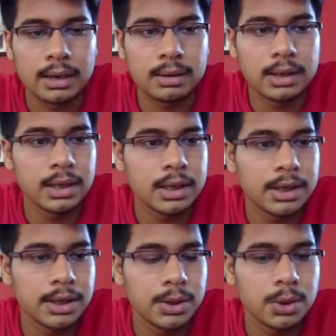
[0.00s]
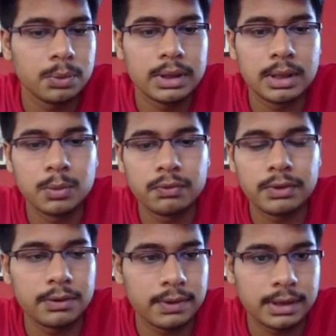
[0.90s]
he continued with the move
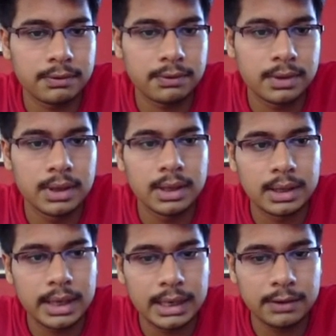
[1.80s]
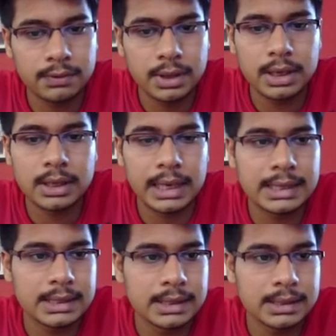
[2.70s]
e5. Knight f3, knight
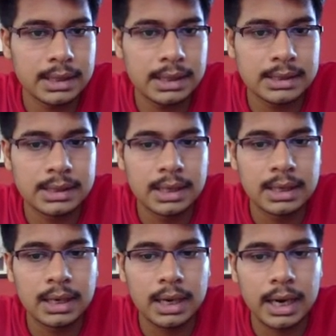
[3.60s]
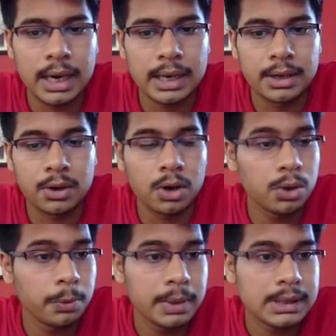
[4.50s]
c6, and Roy
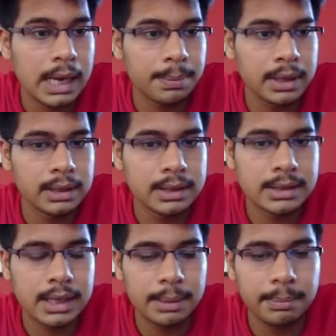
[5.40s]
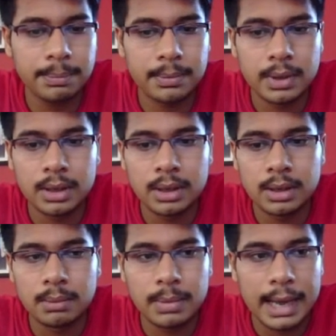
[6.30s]
Lopez happened in this game.
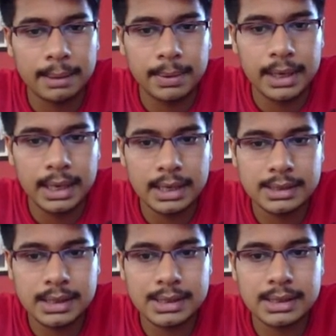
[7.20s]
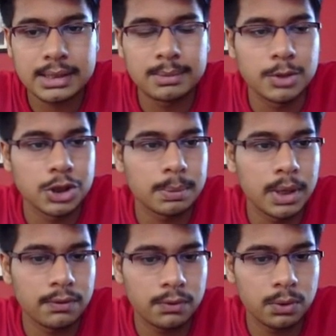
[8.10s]
Black played a6, bishop
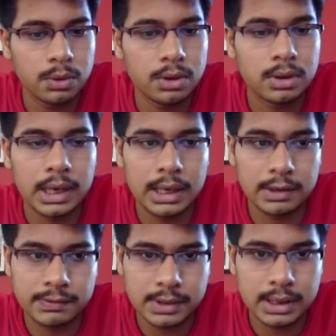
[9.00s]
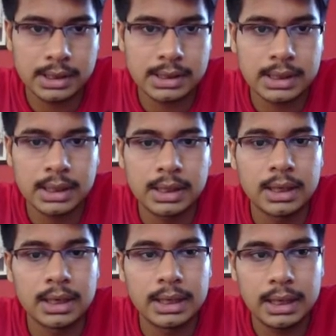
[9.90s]
a4, knight f6,
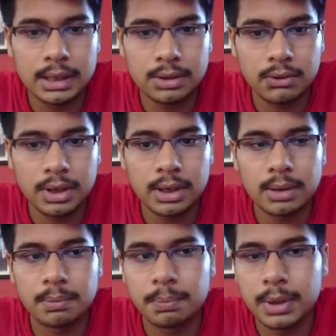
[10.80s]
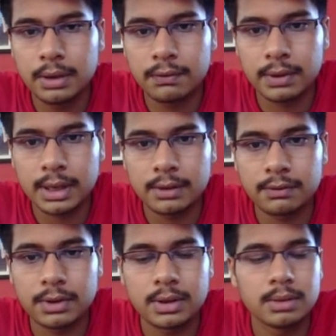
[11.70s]
d3, b5,
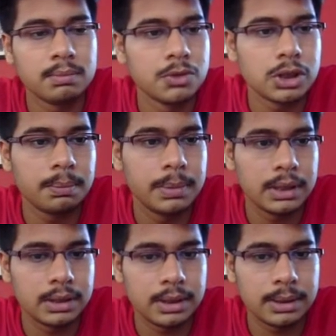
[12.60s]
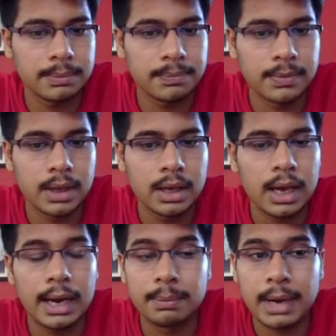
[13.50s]
bishop b3,
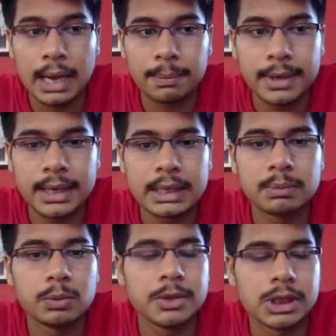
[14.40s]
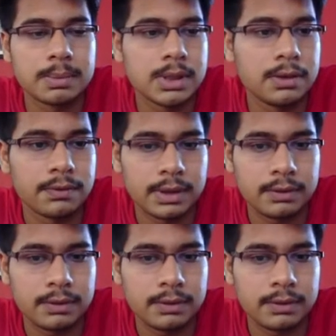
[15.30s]
and black played the move bishop c5.